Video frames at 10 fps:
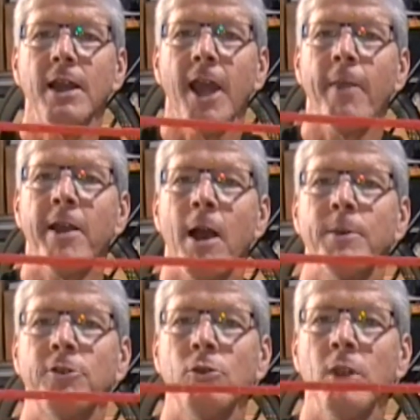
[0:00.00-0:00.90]
And they come
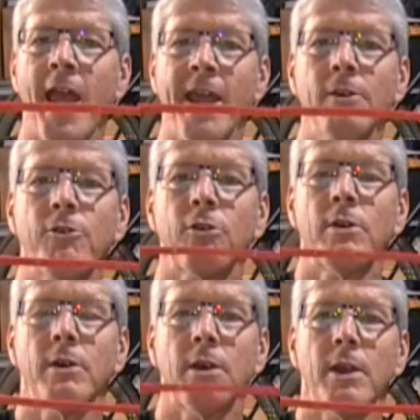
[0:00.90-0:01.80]
in two lengths,
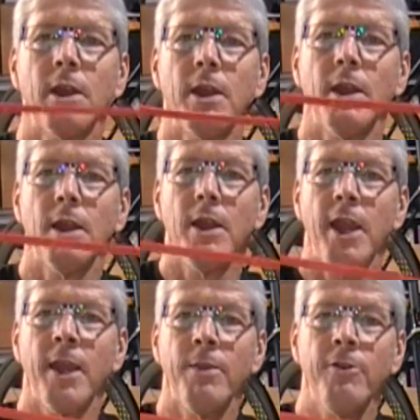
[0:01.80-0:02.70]
and